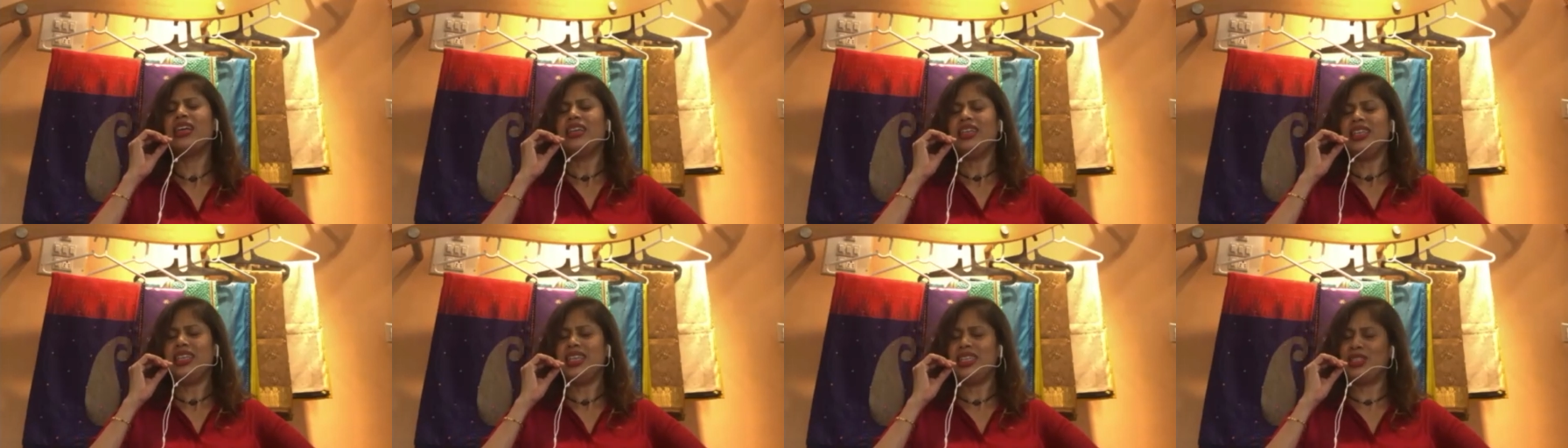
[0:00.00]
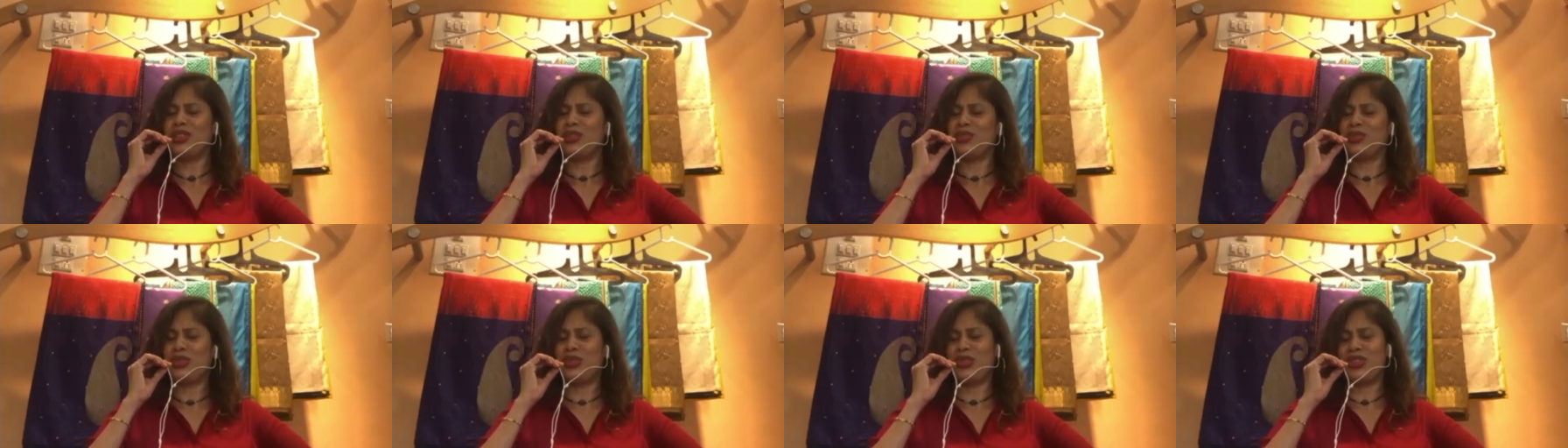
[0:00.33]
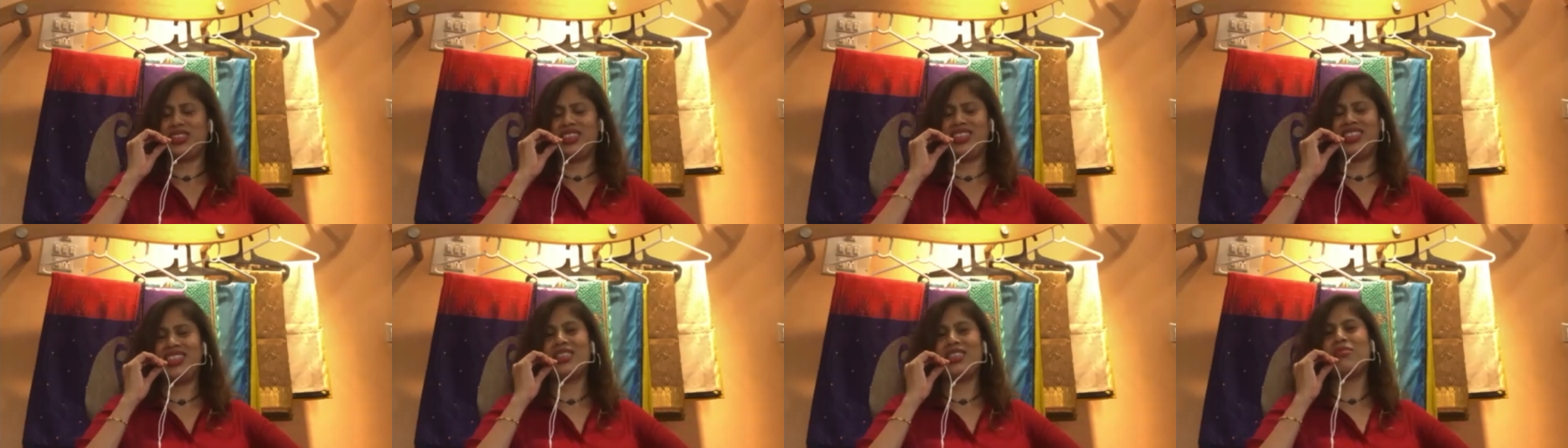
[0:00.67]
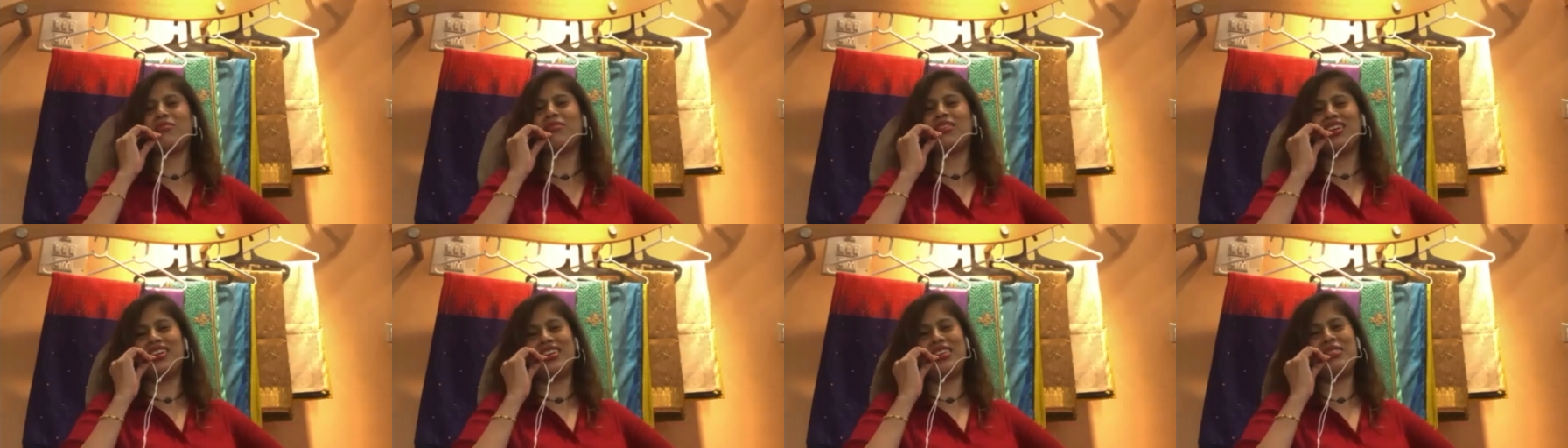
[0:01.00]
Yes, of course, it's a
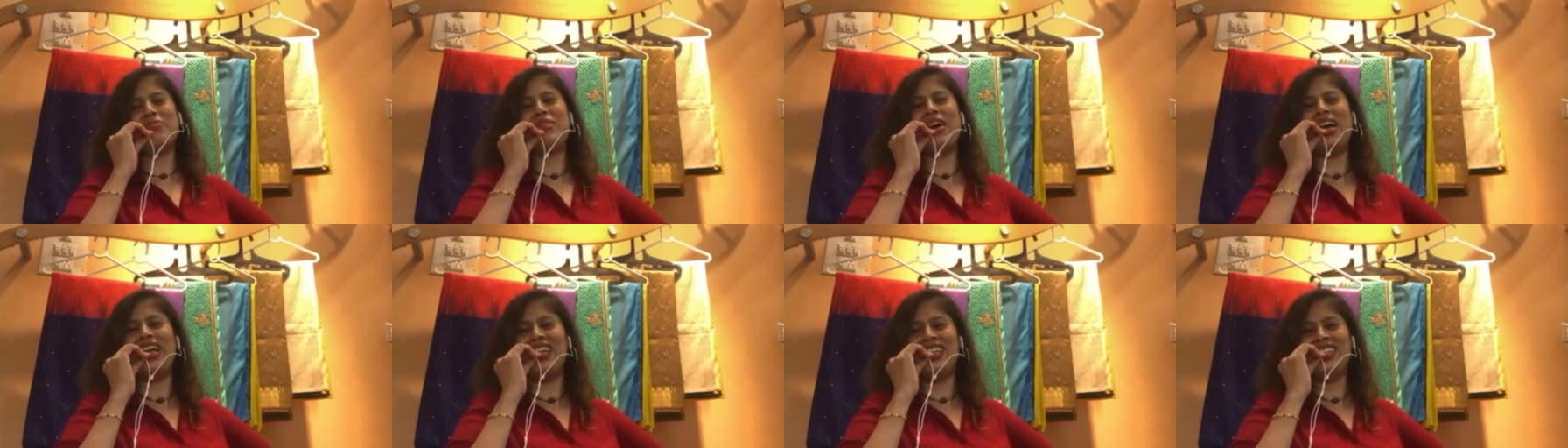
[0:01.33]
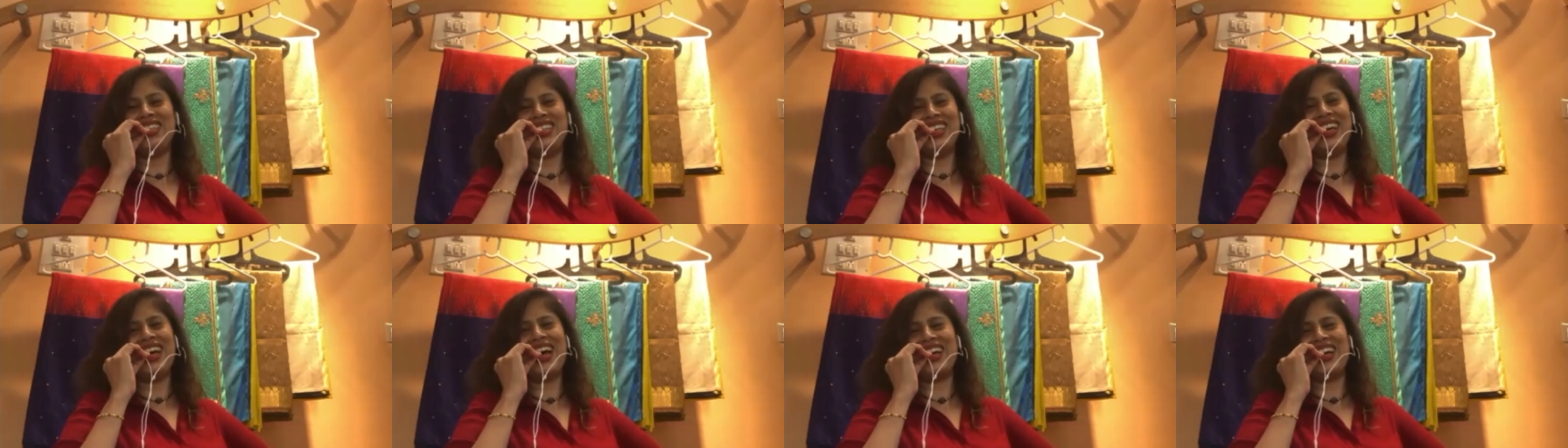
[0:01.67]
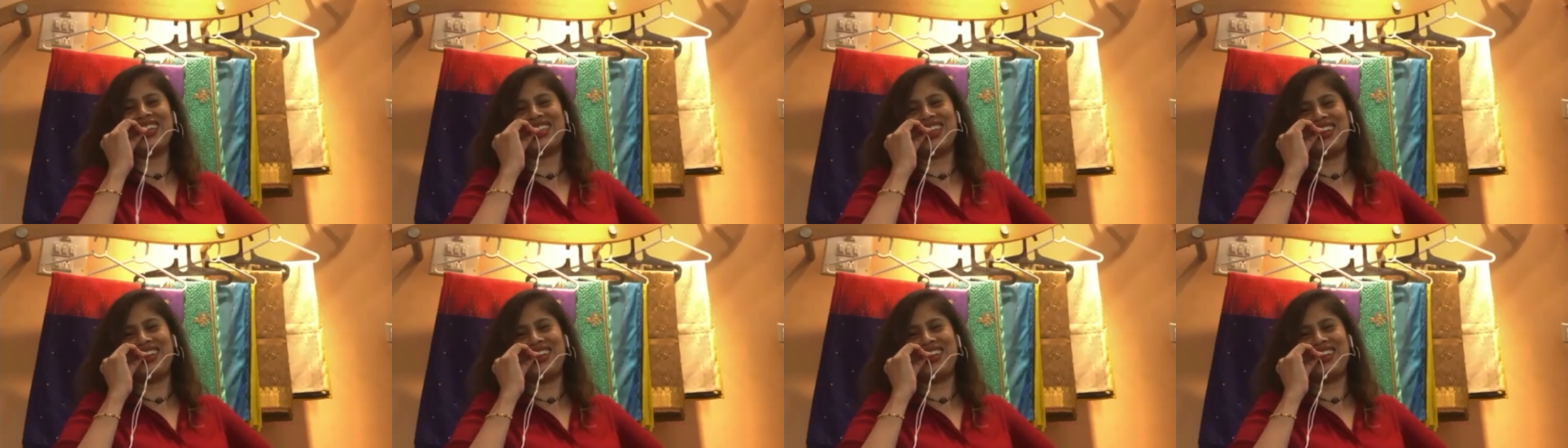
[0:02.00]
balancing act.